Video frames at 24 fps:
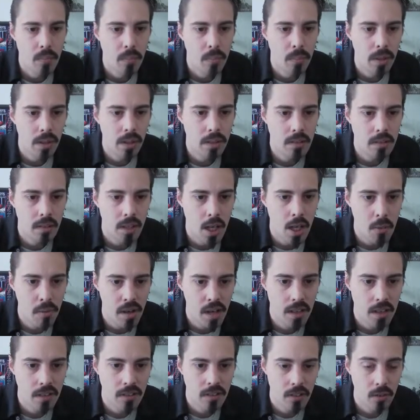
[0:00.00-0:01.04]
but a
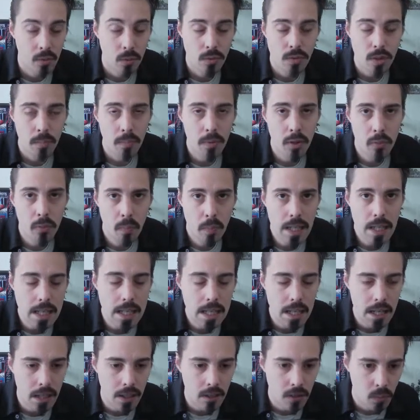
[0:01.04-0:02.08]
Paralysis will drop speed
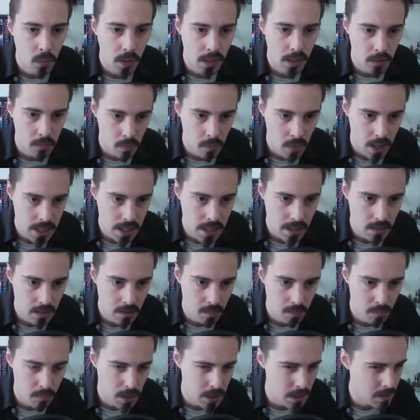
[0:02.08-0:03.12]
as well as maybe
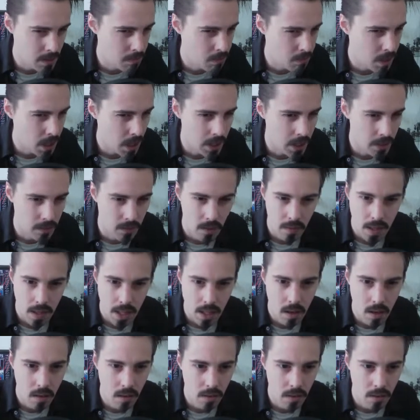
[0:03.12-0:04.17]
making that they
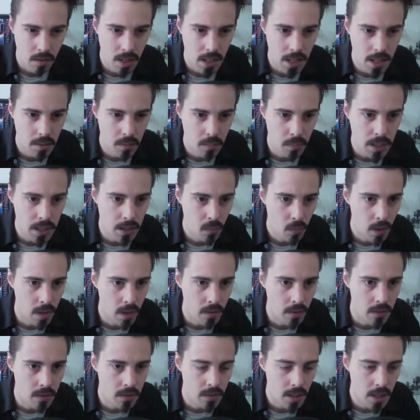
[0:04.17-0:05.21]
can't hit me,
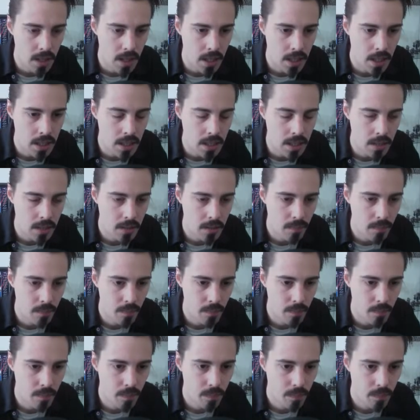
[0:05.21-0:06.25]
whereas I
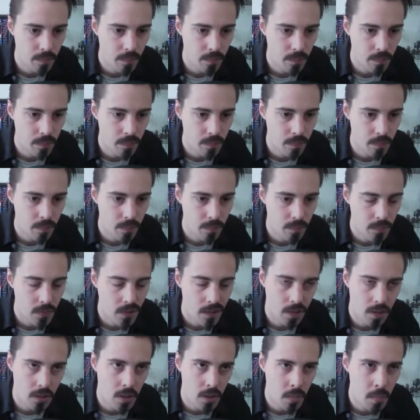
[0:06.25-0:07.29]

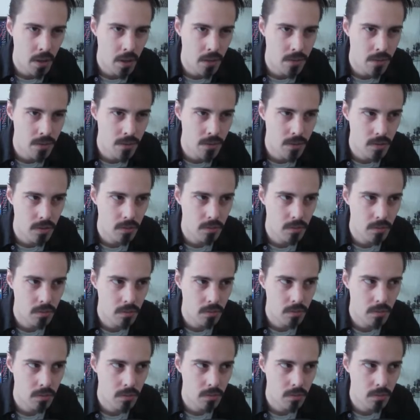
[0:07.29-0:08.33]
suppose
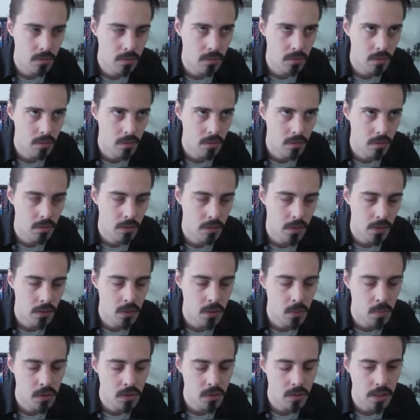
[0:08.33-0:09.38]
the
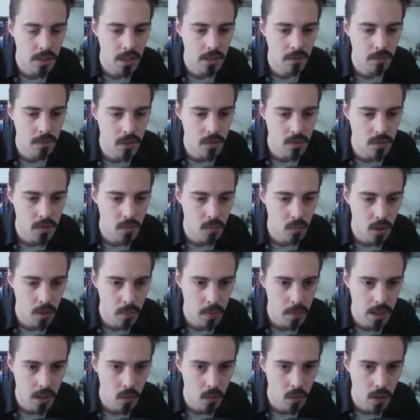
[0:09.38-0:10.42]
Supersonic Confusion would have
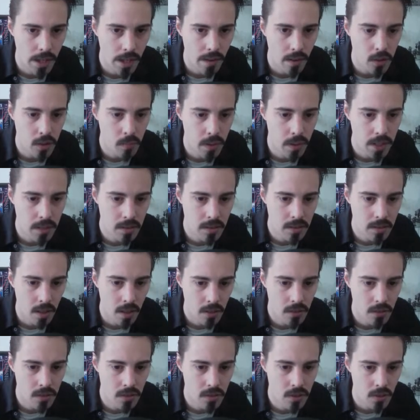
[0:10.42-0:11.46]
been quite nice, but it
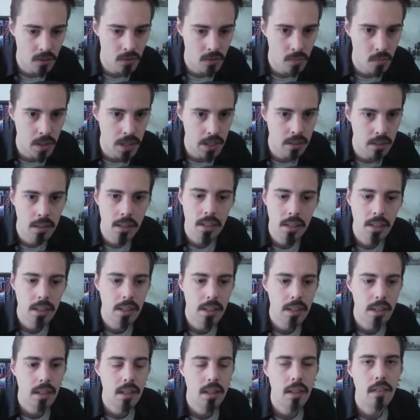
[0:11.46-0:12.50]
does just mean
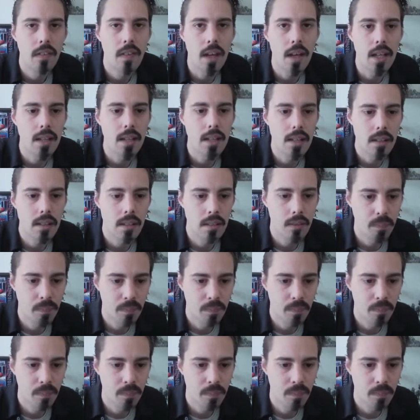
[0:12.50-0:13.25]
that